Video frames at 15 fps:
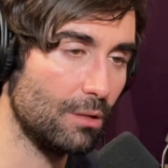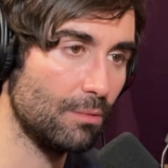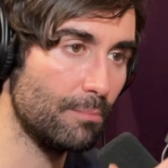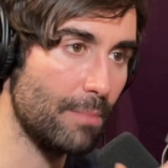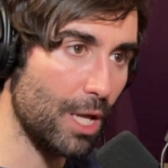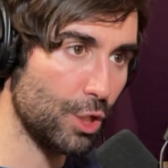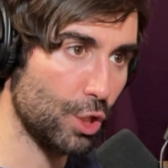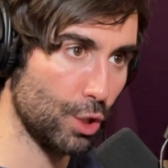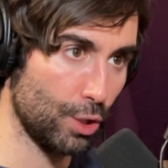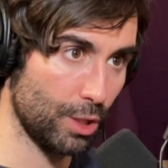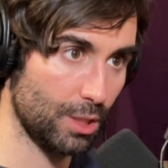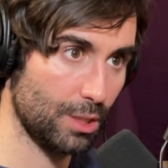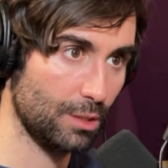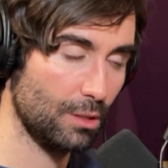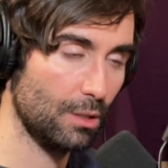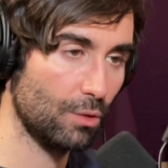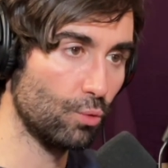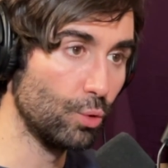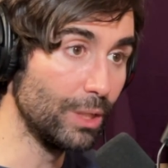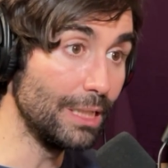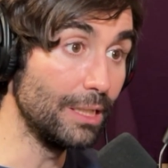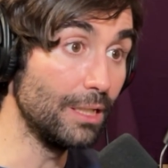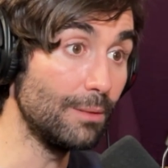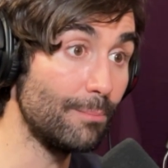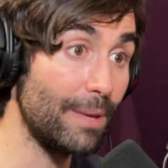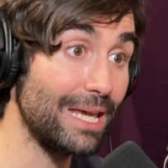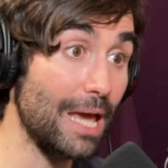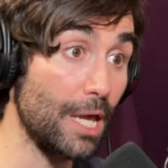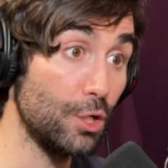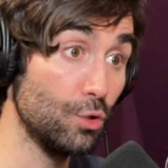measures really
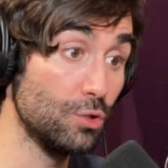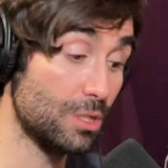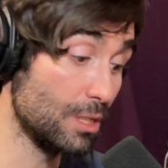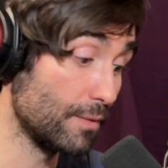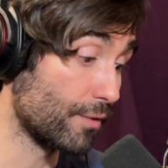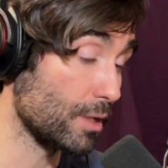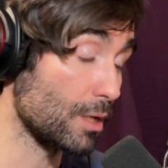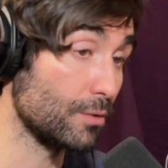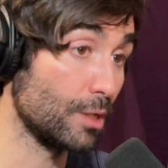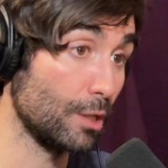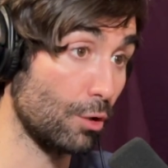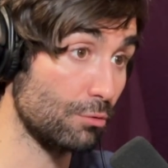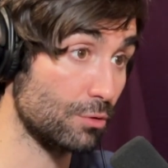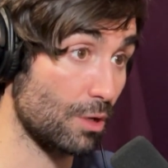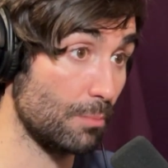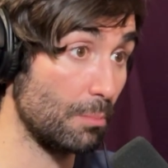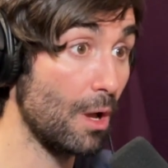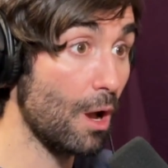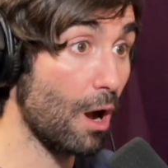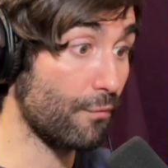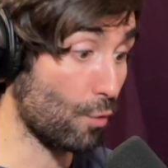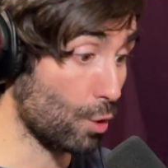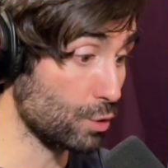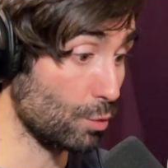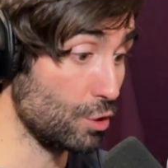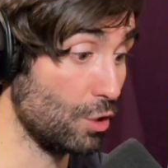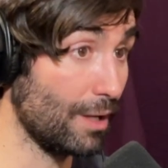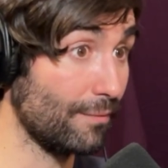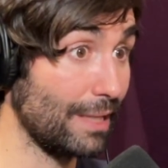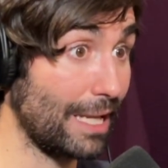make a huge difference on the long term. Of course, when
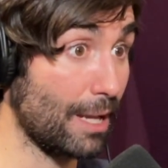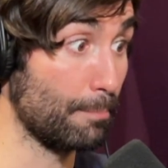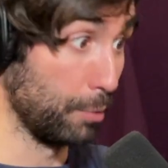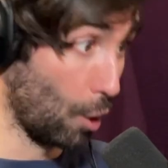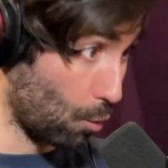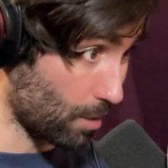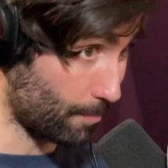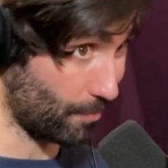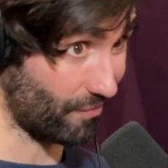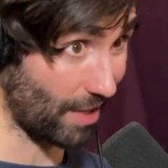you have a blown up of